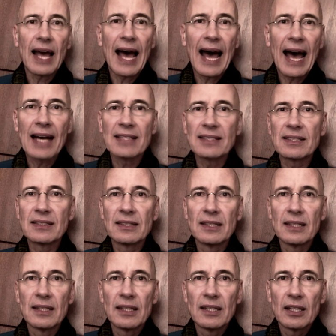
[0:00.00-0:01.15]
has
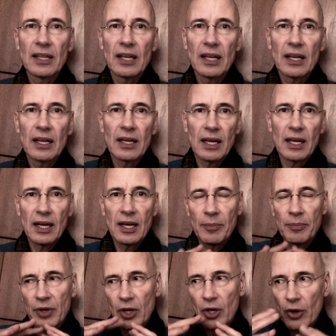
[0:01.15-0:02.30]

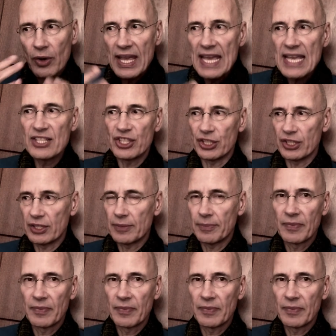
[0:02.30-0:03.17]
cohesion.